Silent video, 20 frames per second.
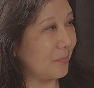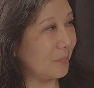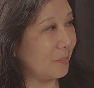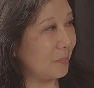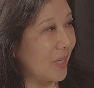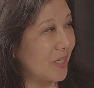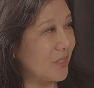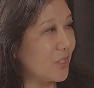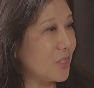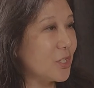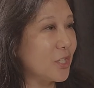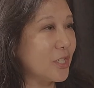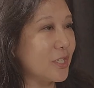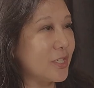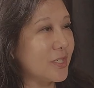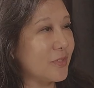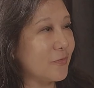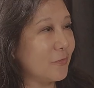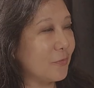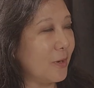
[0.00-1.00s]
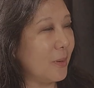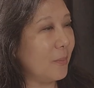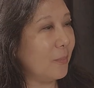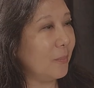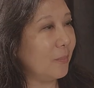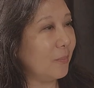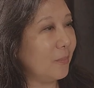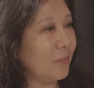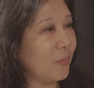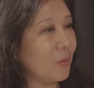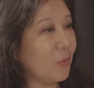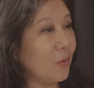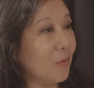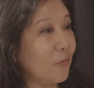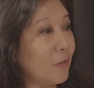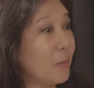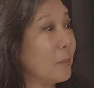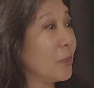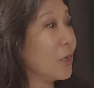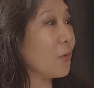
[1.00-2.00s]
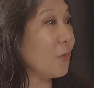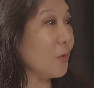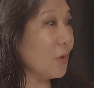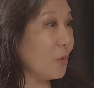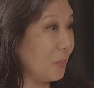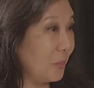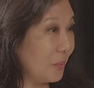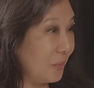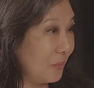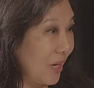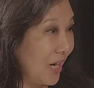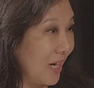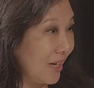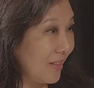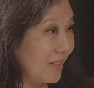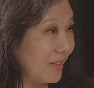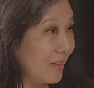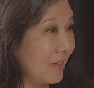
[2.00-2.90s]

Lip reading: messages from a group, right?